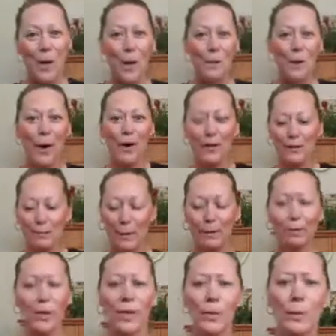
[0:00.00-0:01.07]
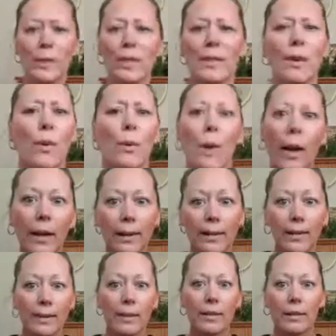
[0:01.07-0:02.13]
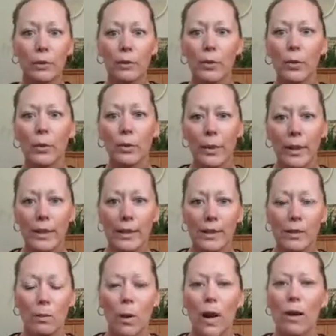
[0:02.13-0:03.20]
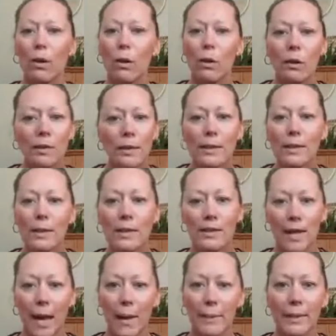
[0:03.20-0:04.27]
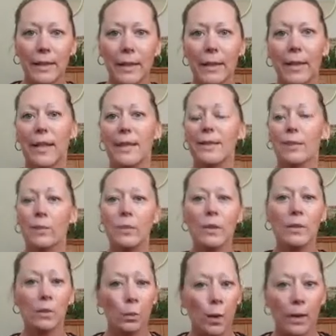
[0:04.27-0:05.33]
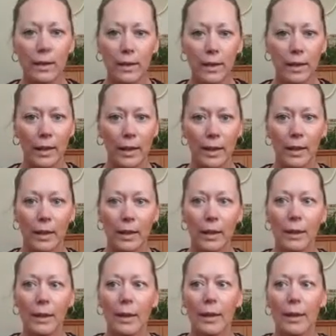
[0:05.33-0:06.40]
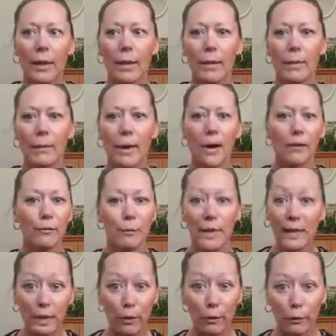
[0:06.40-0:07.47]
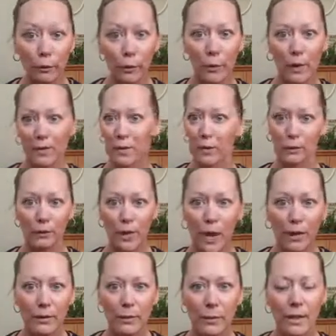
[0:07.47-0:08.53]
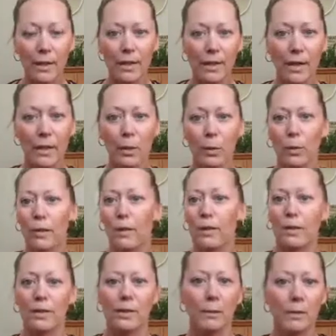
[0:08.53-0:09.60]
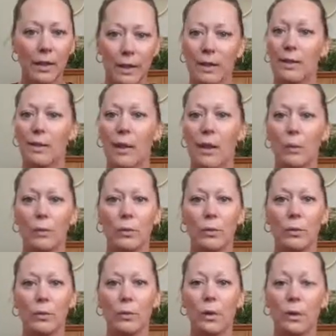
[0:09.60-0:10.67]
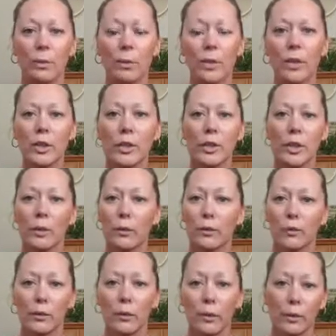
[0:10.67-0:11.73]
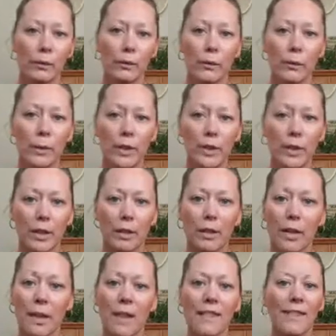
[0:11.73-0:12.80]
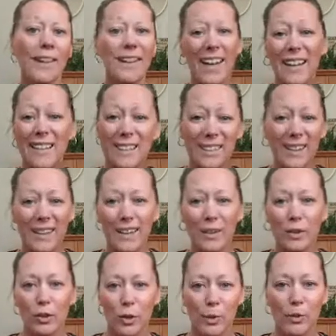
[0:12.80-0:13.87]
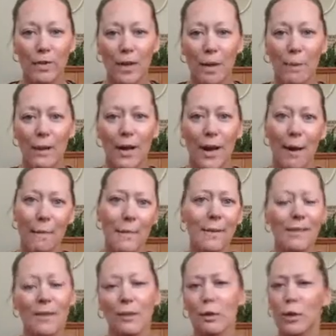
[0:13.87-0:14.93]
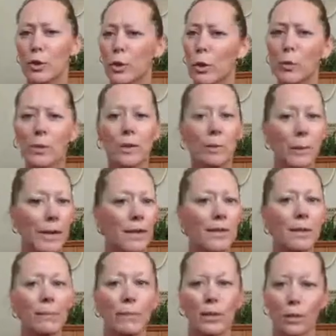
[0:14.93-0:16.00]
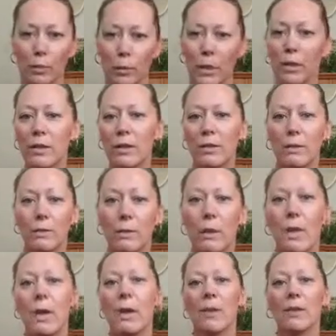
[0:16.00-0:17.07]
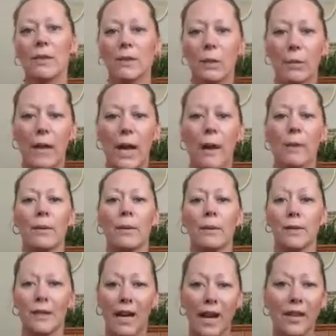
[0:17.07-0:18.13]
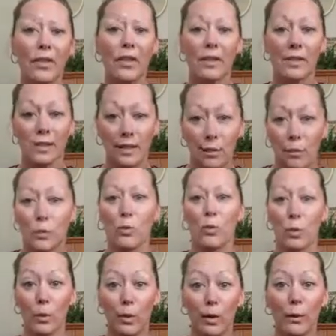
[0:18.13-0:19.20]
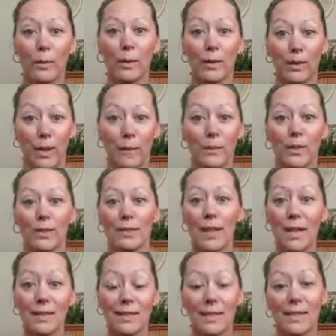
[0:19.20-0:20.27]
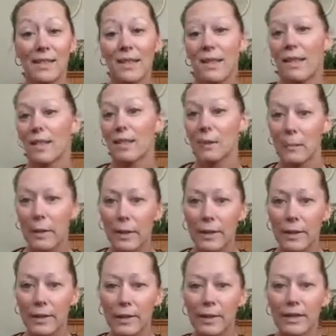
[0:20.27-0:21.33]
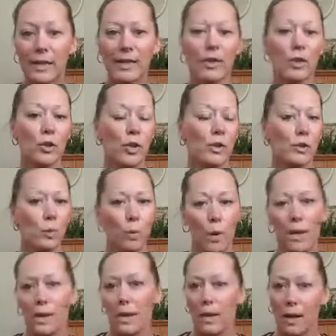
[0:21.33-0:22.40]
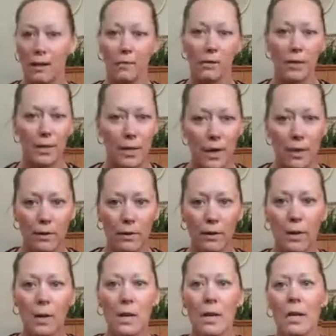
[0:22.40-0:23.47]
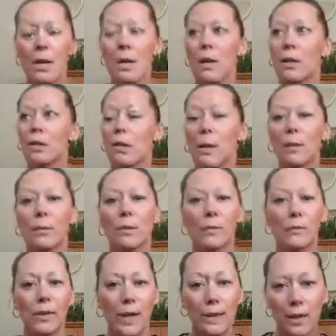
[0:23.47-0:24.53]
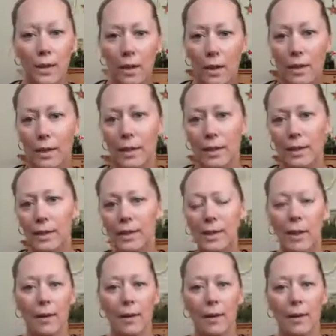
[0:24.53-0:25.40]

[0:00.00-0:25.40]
Part of my funk was, why is this year so crazy? Why are all these things happening? As soon as one thing, I've made it through, I've survived one thing, or something has come to completion or fruition, the next thing shows up and happens, and there's no space in between to slow down and digest and absorb the lessons and the experiences. It's just one thing after the other. So I was reflecting on this